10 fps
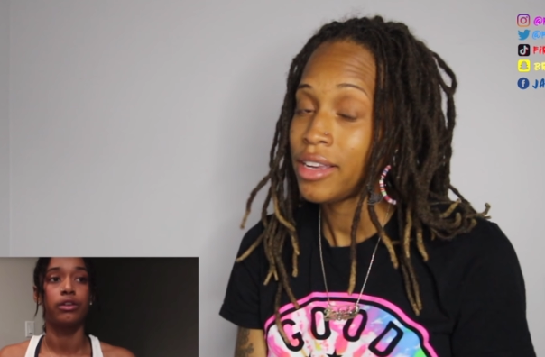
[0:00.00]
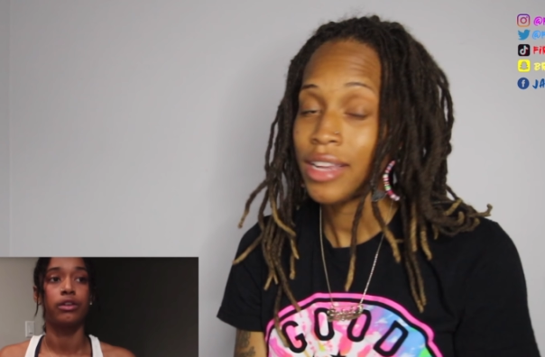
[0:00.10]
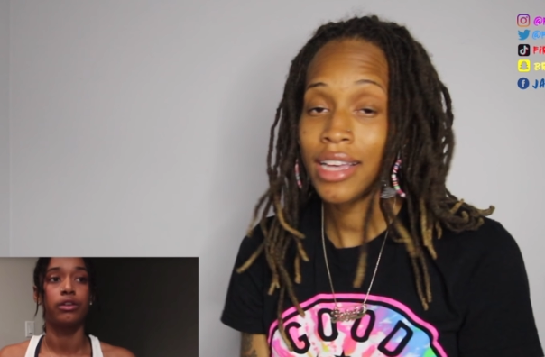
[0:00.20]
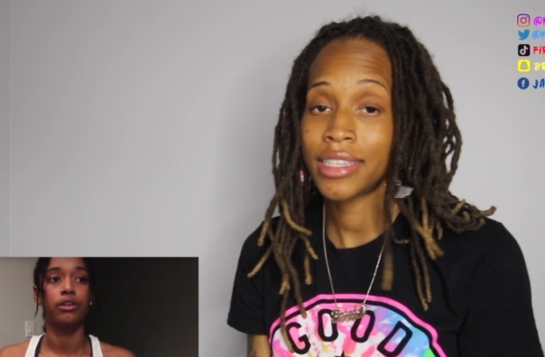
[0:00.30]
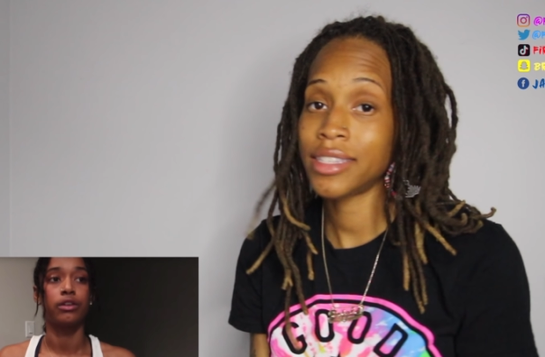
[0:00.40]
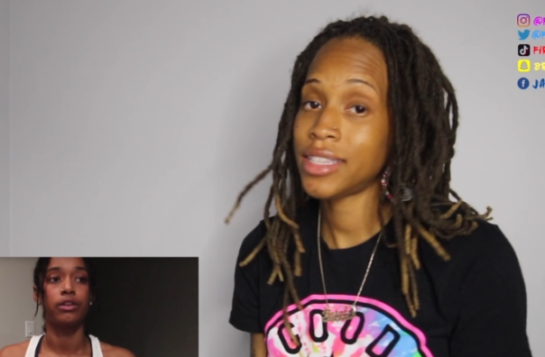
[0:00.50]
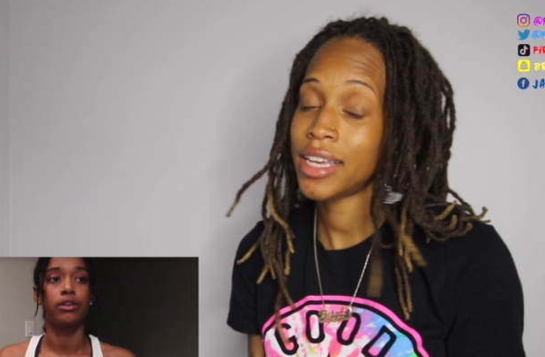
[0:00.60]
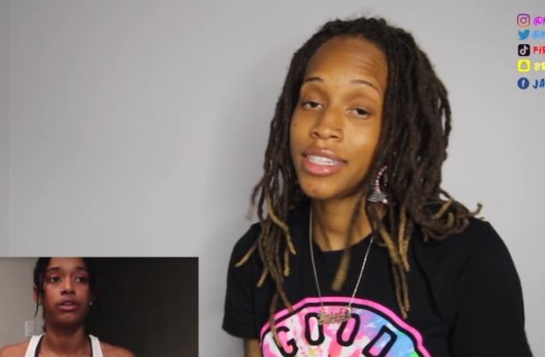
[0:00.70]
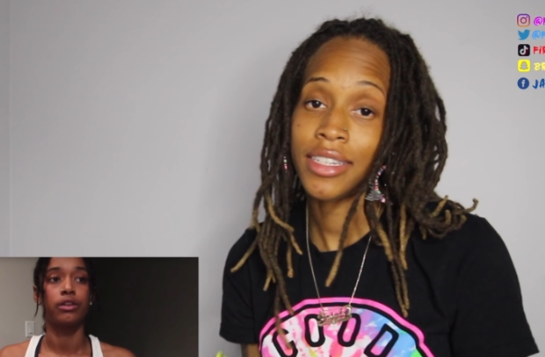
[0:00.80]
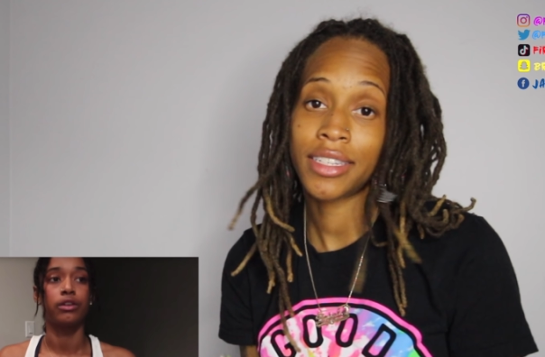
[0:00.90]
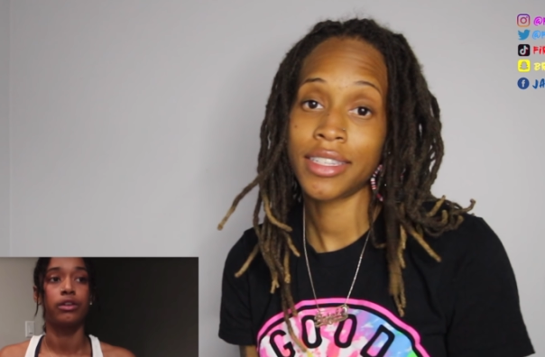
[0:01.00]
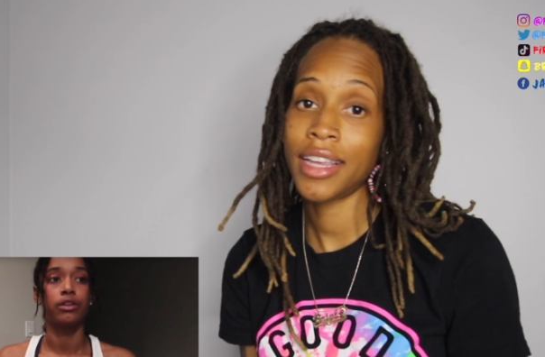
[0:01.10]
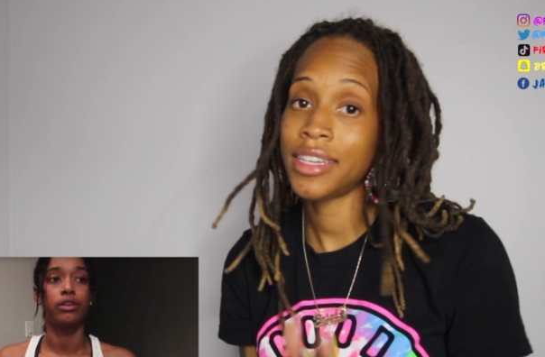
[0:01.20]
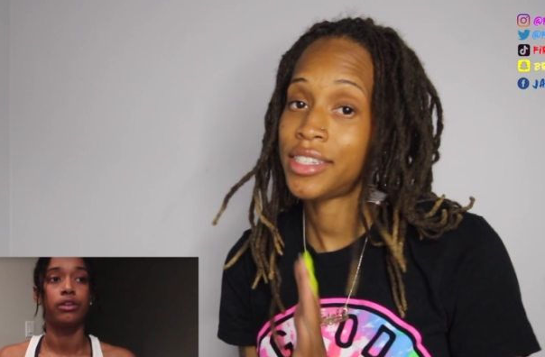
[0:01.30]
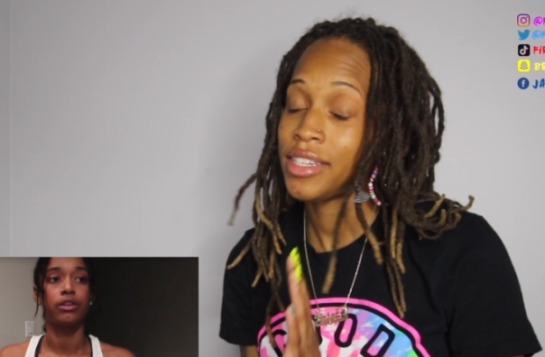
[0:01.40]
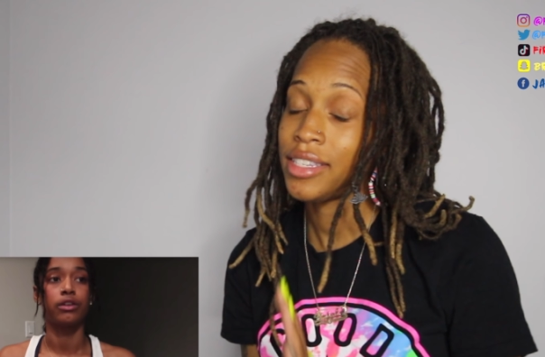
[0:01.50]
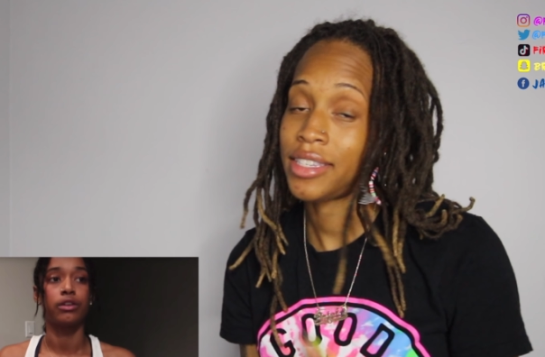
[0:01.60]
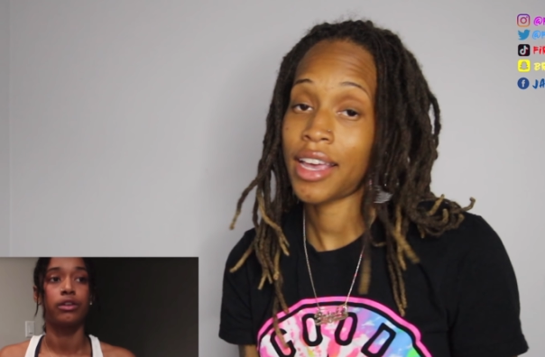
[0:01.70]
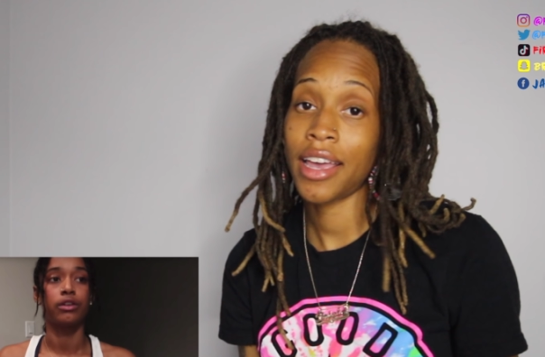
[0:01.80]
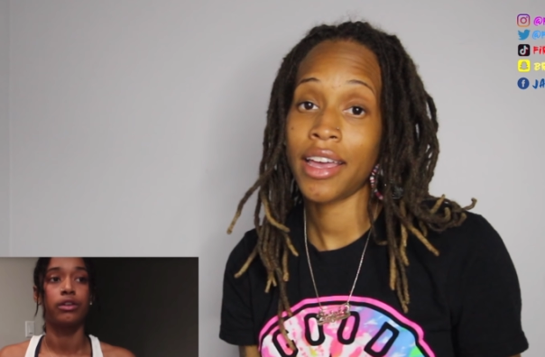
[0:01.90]
Speaker 1: that's that's just that's just
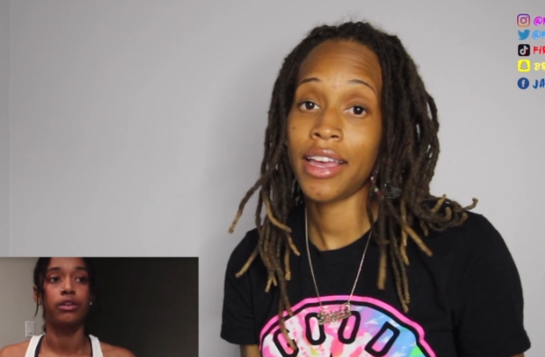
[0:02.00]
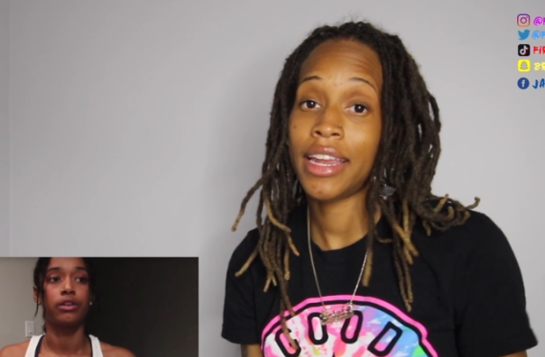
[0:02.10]
sad.